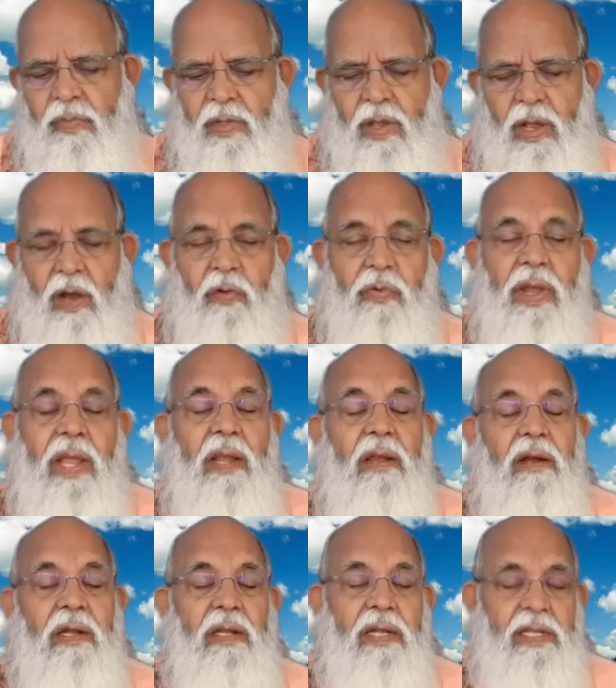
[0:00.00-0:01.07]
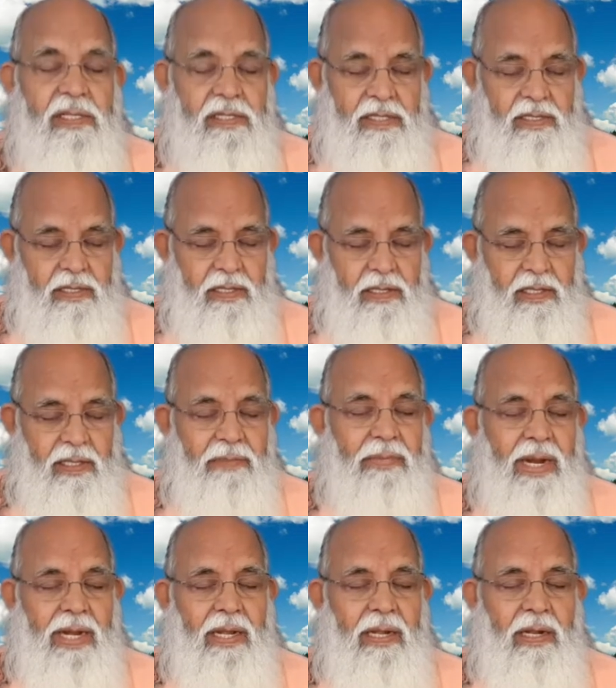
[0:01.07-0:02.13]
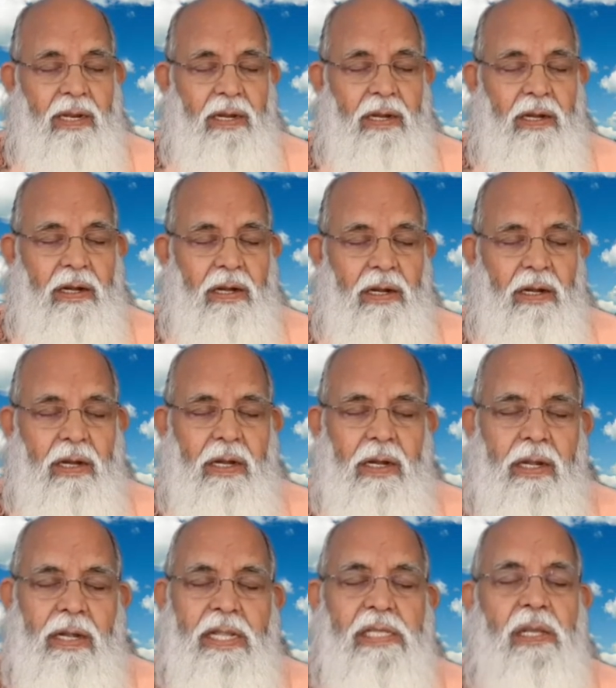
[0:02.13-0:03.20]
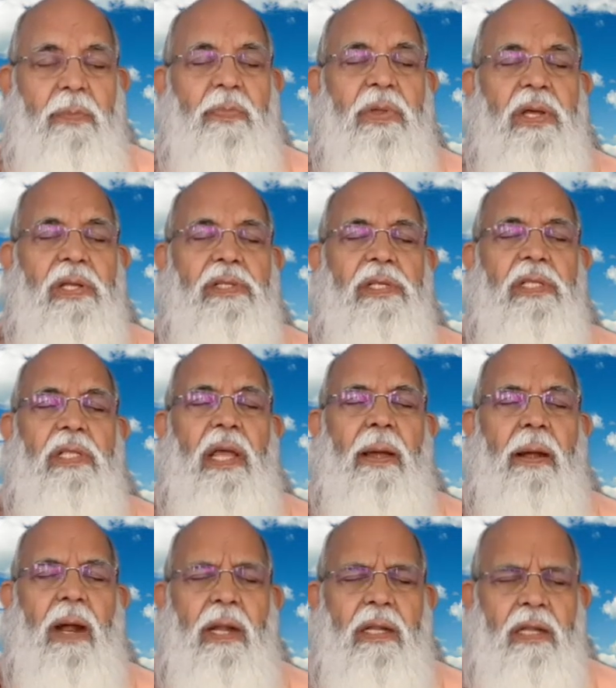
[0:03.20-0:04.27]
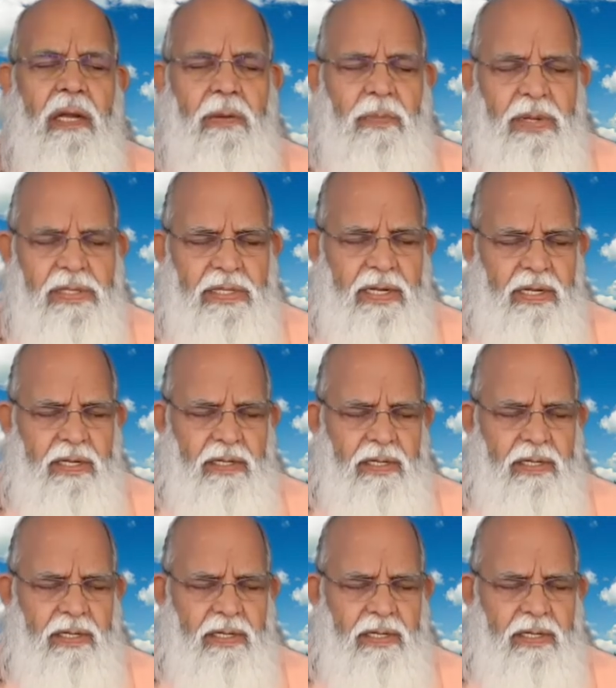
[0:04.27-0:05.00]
How I learned this? The mind disappears in the utter present.